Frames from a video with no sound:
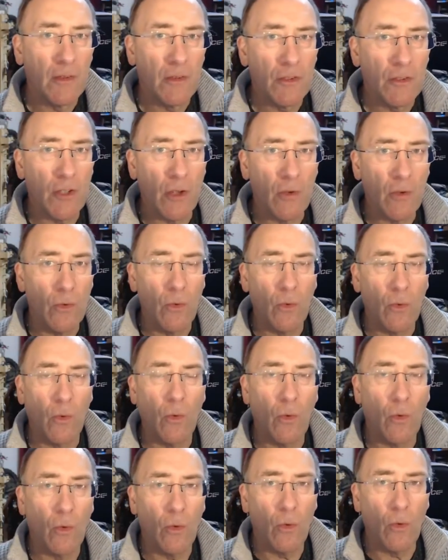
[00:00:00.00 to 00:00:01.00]
So
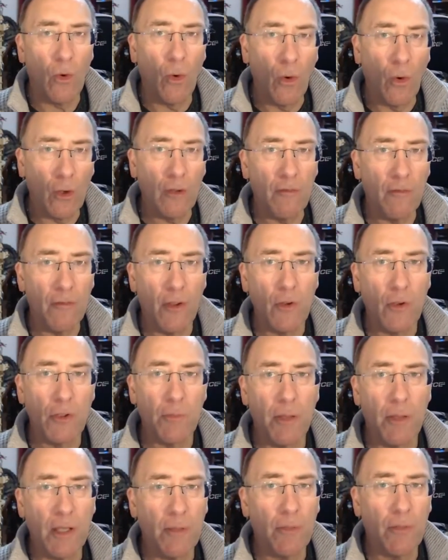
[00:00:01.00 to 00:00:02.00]
all of those
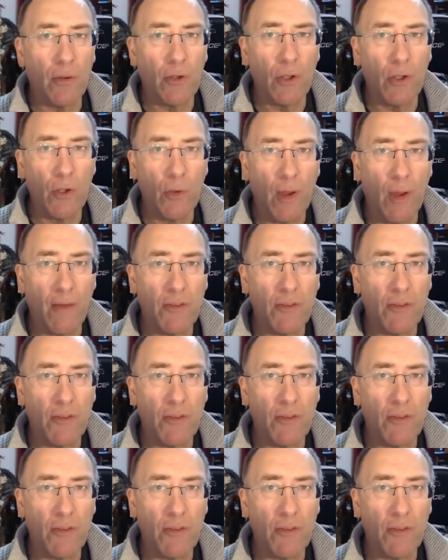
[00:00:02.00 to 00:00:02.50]
people who have